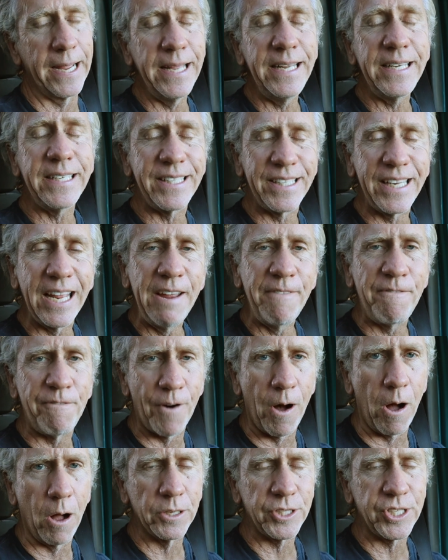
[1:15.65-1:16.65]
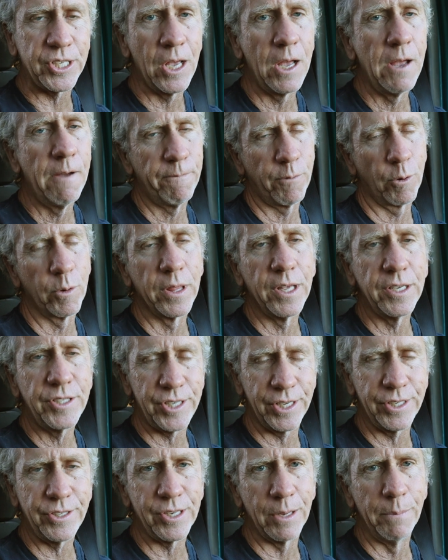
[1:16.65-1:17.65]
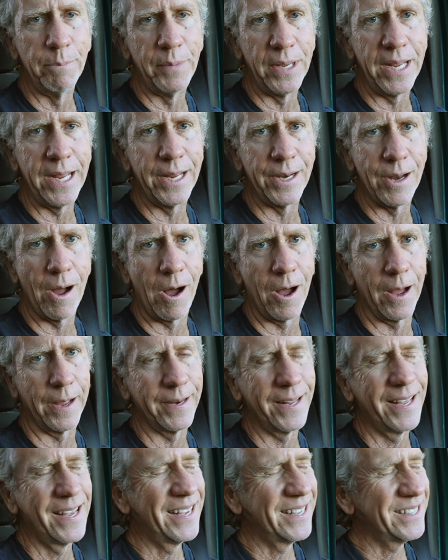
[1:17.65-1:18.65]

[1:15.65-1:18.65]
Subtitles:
It defaults for the system being on.